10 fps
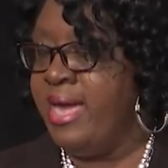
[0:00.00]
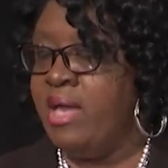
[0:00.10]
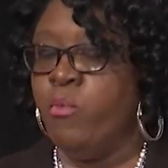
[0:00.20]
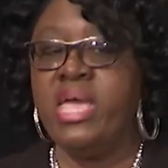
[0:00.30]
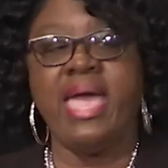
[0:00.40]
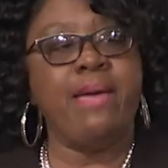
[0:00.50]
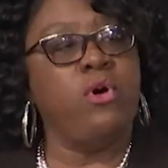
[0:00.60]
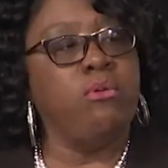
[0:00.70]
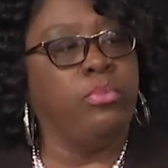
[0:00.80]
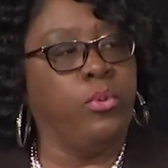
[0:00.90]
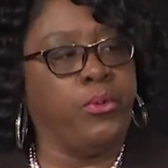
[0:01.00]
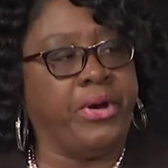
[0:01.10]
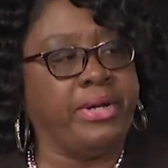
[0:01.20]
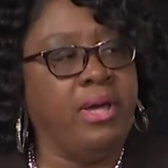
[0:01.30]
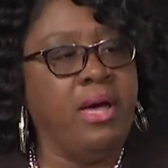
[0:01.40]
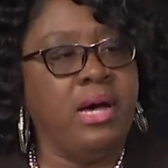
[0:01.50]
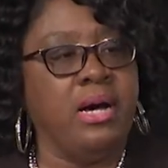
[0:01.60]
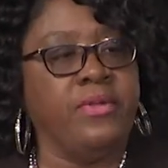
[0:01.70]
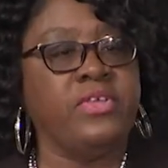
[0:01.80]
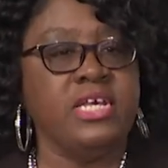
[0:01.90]
and we came on board
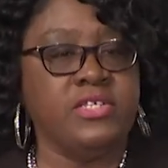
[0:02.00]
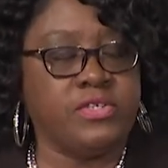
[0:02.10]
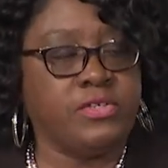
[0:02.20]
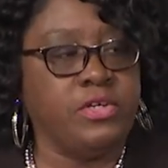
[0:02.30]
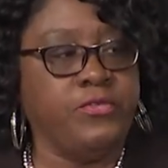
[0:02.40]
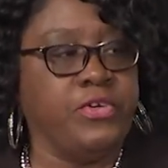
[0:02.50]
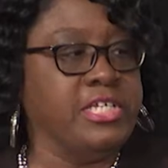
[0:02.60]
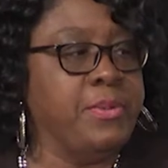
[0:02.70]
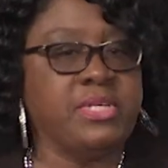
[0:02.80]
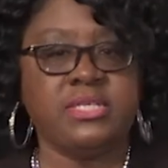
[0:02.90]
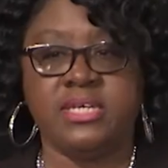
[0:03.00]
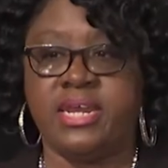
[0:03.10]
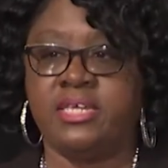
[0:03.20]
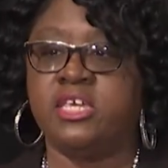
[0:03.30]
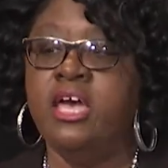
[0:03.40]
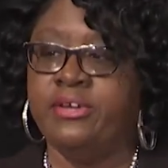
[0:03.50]
under the Institute for Disability Studies